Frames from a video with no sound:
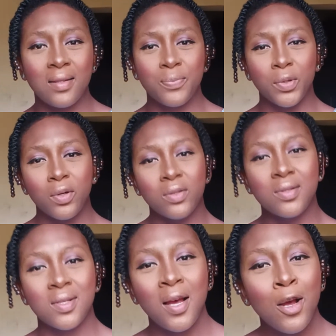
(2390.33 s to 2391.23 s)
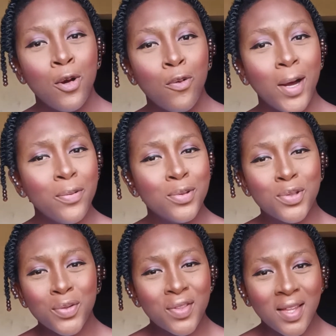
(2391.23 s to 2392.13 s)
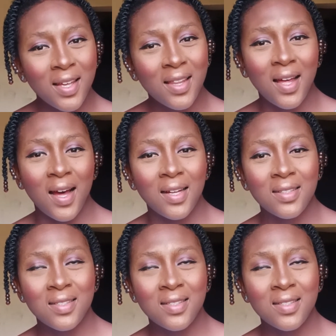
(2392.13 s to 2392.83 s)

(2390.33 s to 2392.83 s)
because why would you think that?